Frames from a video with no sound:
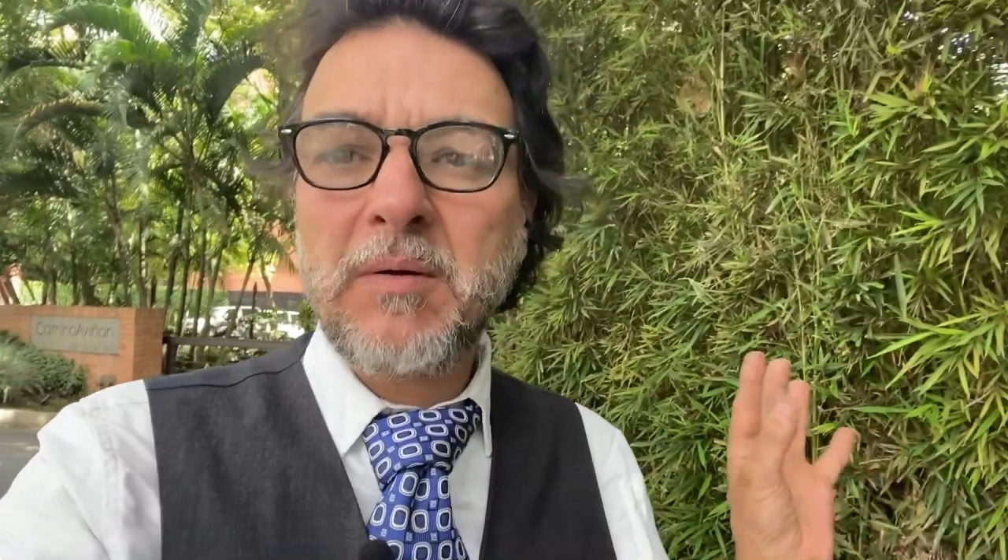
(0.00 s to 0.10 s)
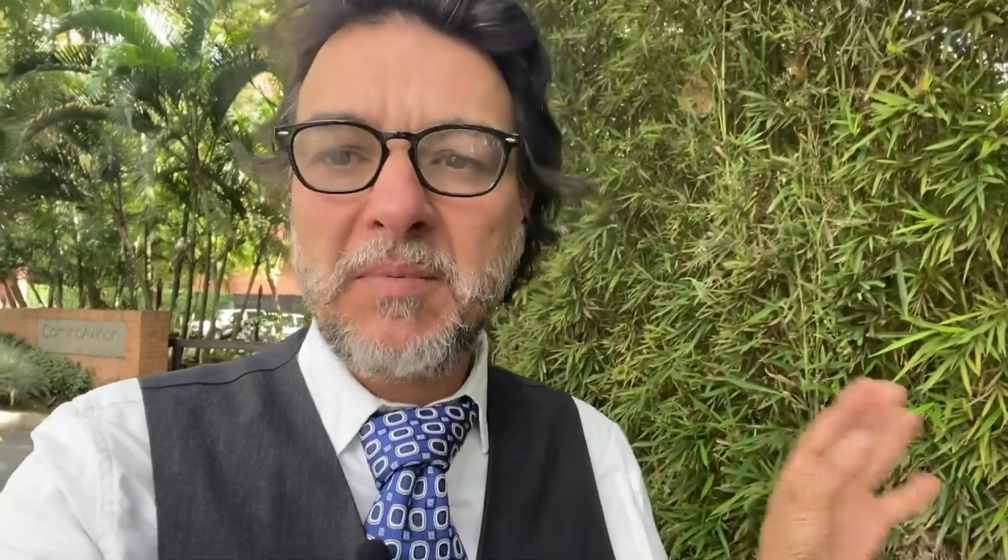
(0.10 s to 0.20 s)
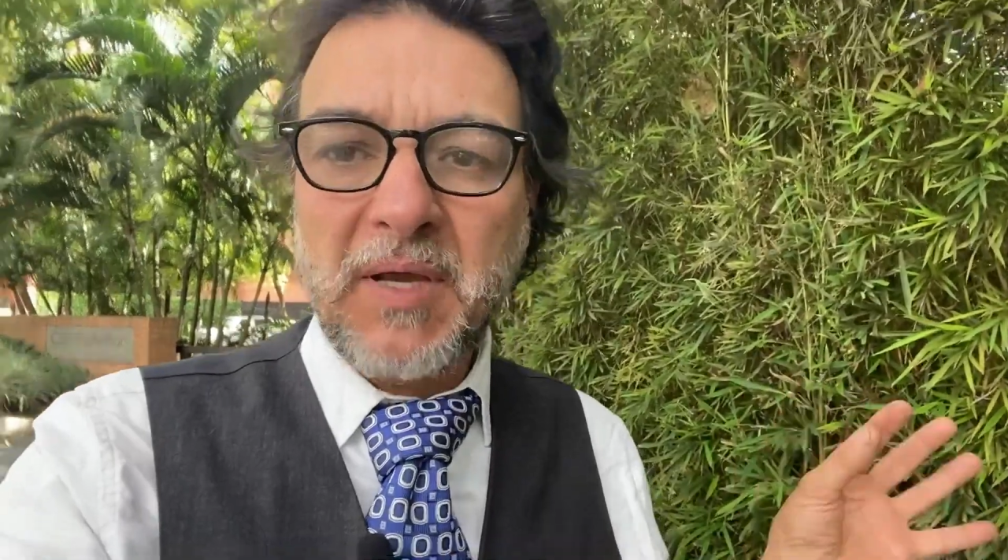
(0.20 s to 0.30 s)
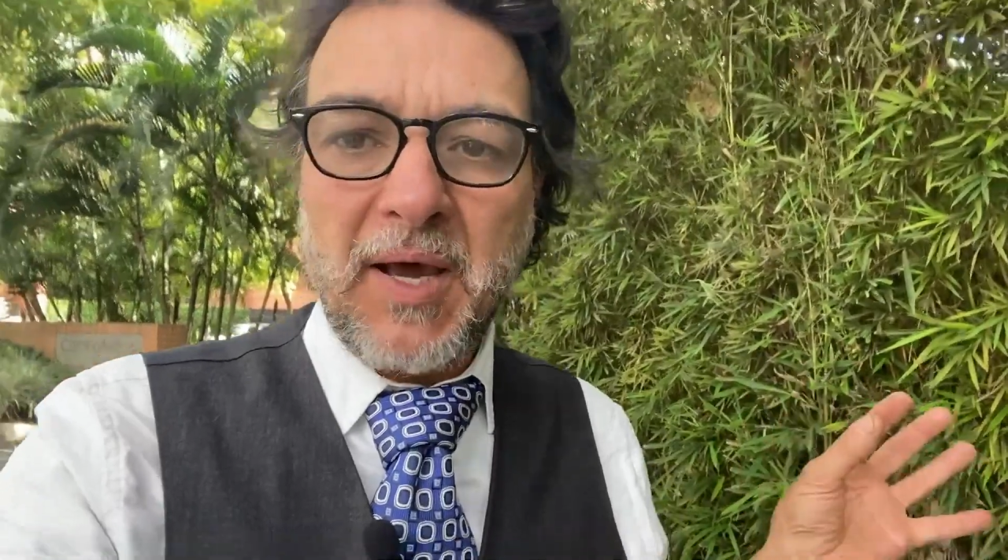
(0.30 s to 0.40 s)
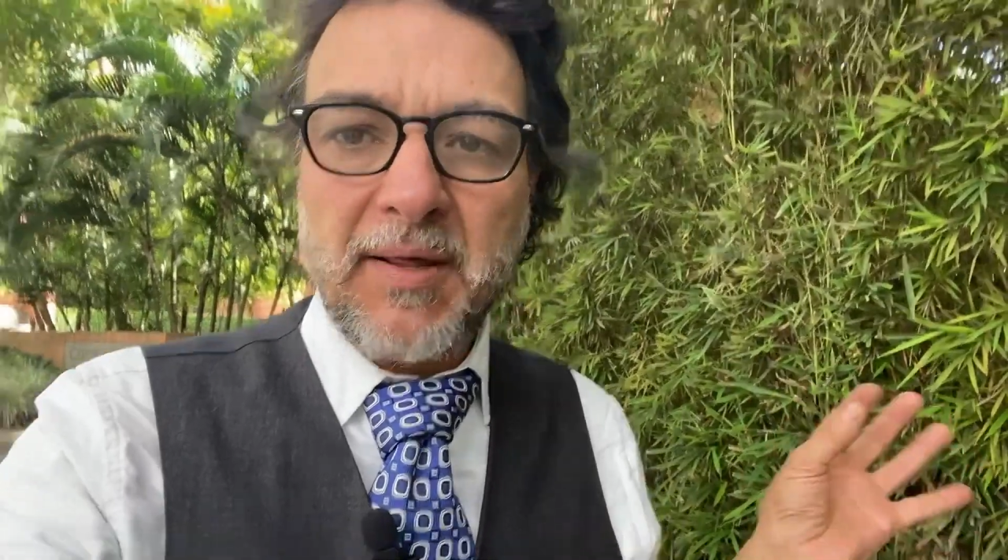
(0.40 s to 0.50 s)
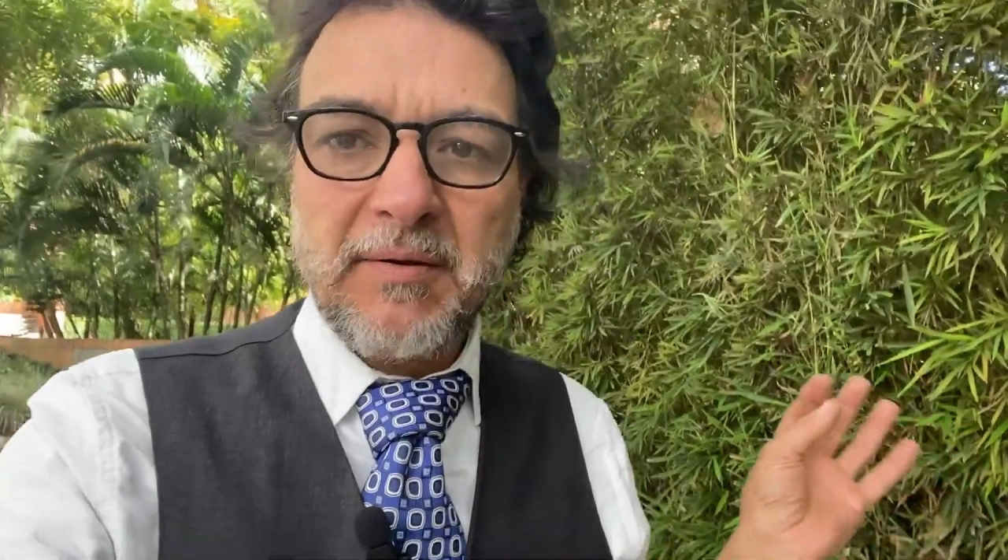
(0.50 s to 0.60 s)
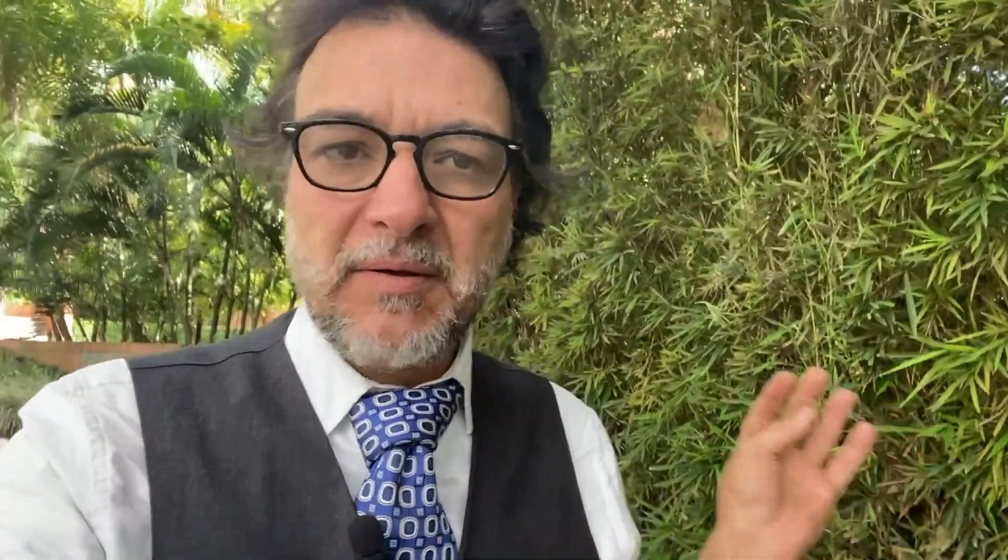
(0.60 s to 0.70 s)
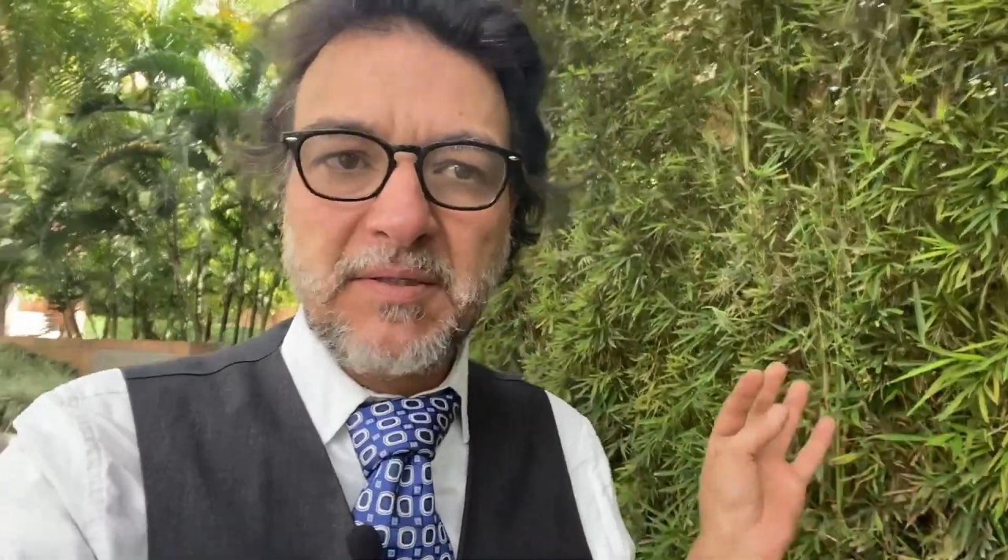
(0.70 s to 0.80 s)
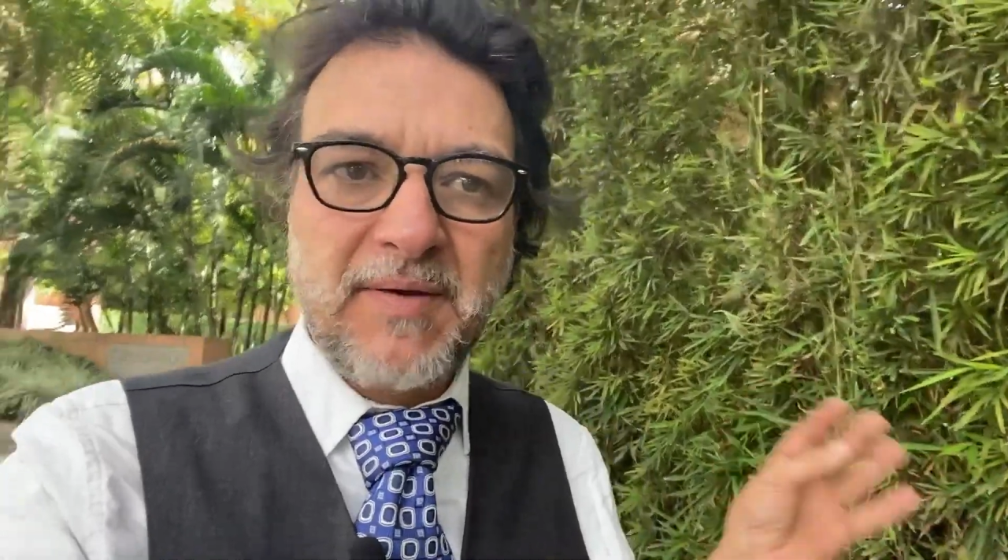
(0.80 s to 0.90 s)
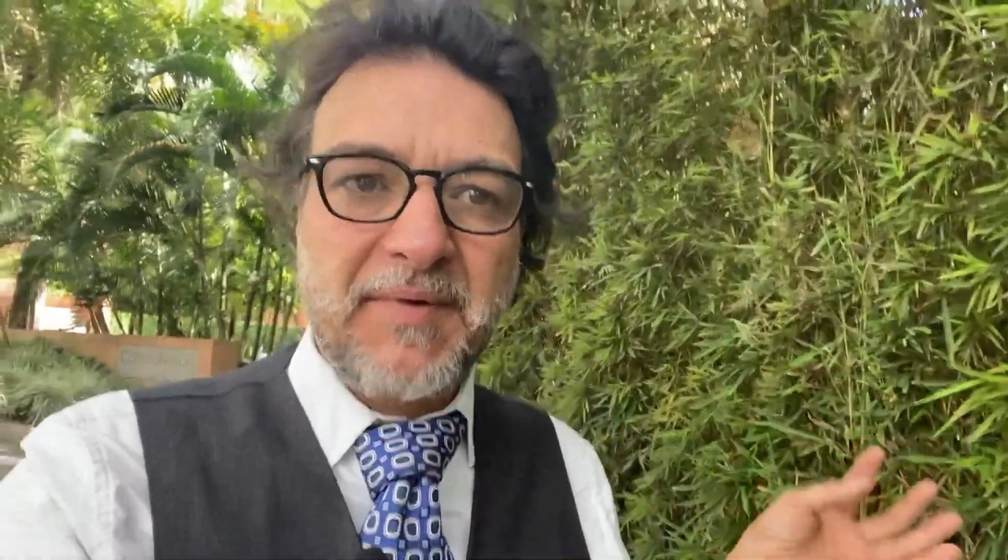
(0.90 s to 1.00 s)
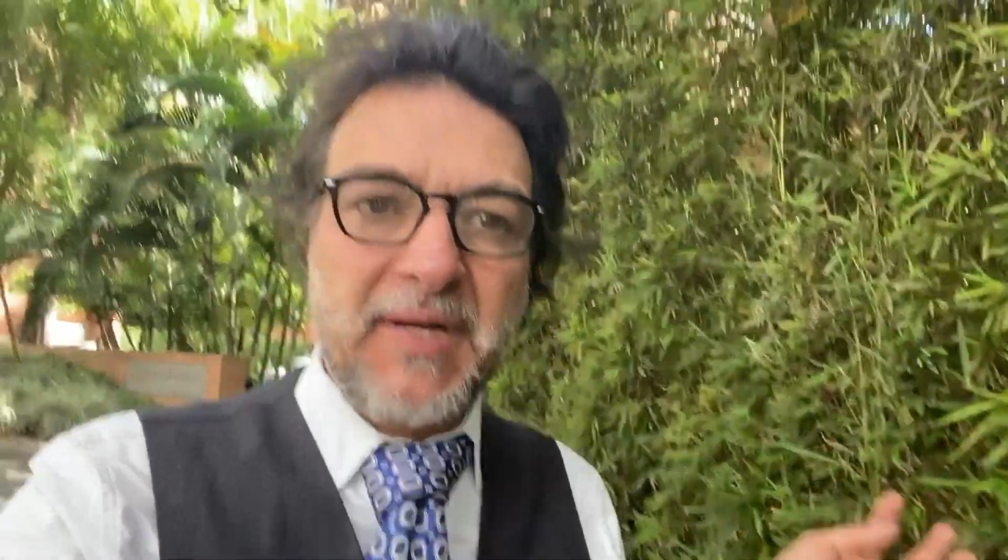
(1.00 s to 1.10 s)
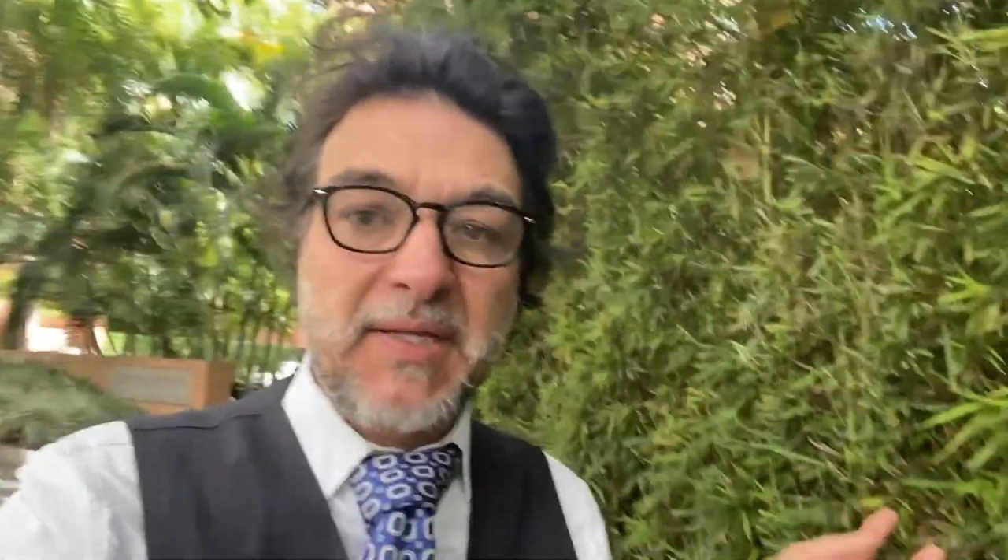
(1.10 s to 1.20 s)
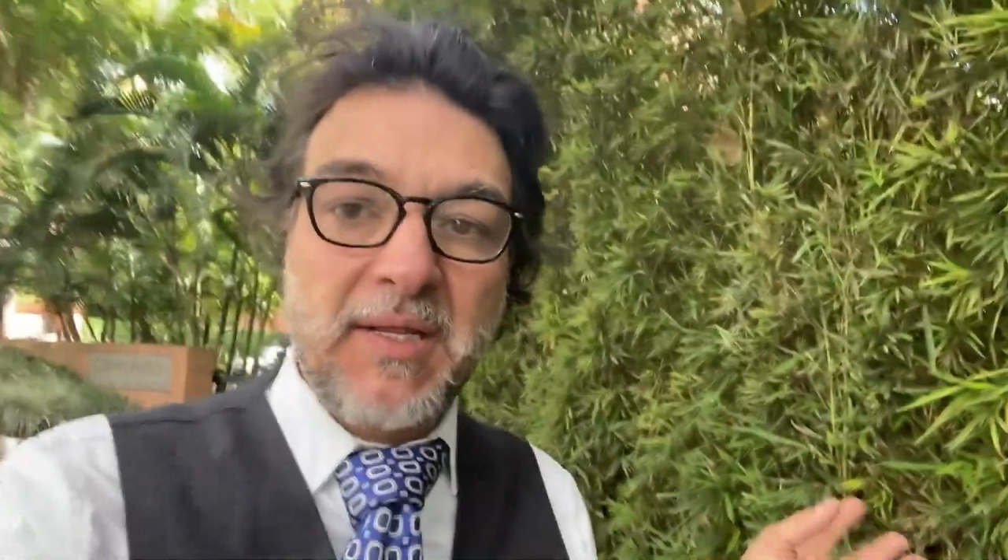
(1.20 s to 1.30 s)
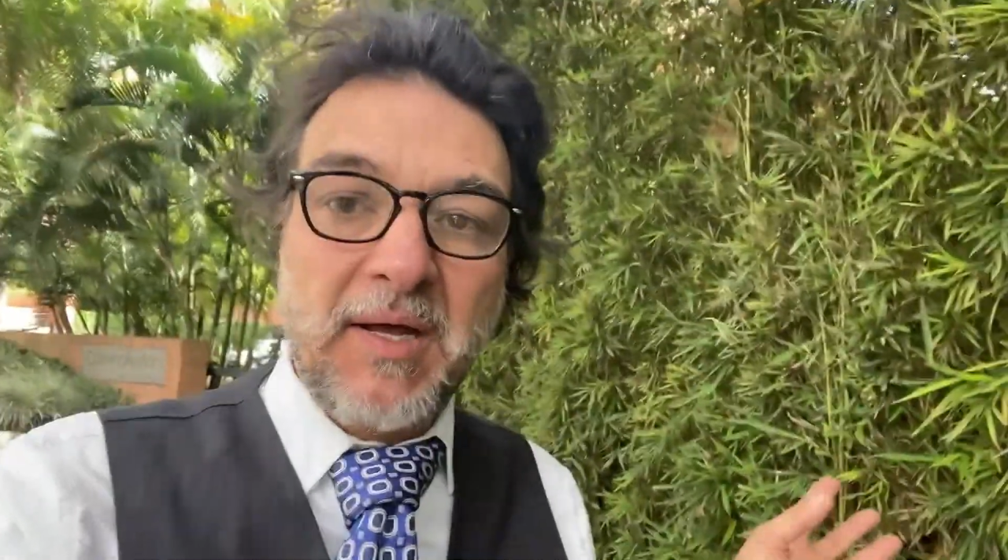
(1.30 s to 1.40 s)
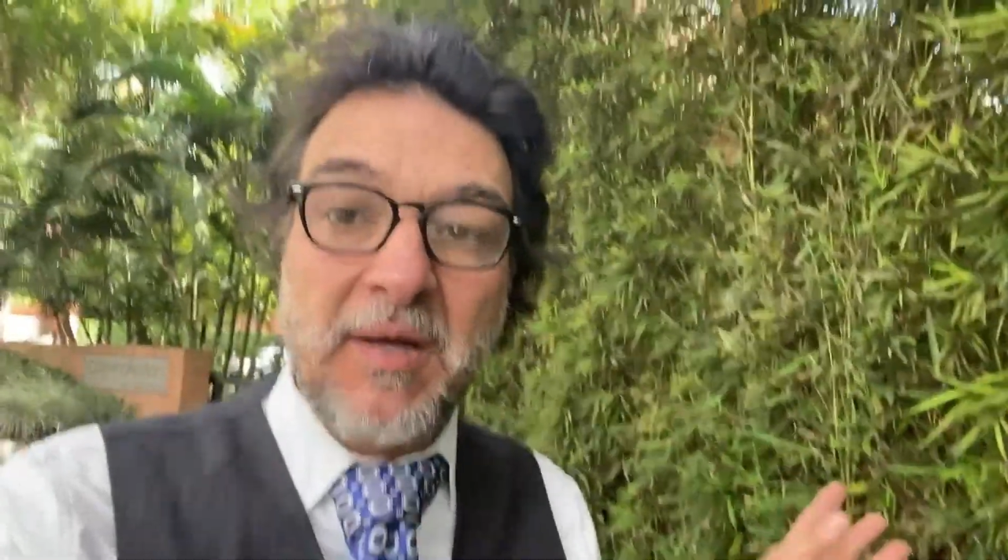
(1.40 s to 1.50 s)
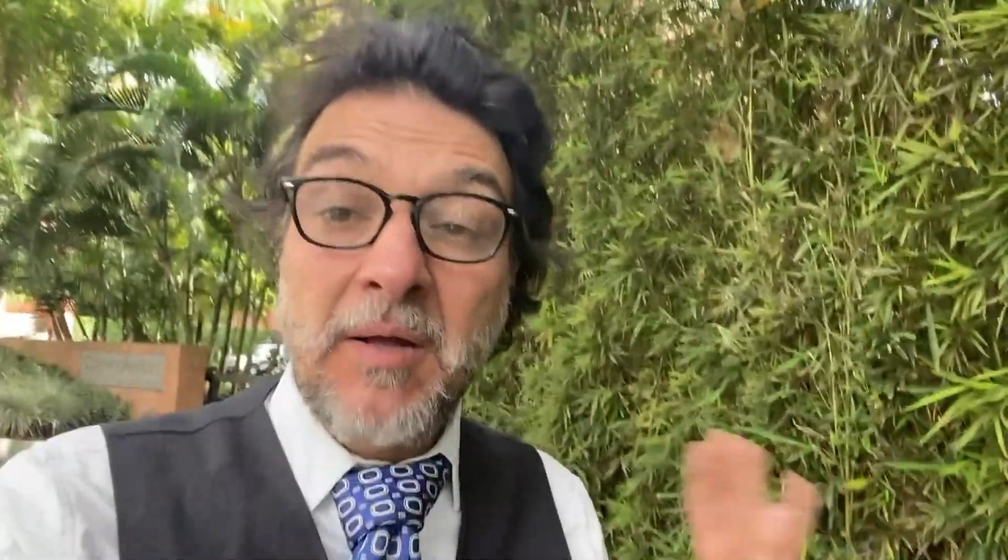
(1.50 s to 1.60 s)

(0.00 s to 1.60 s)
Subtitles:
Envigado, and Sabaneta.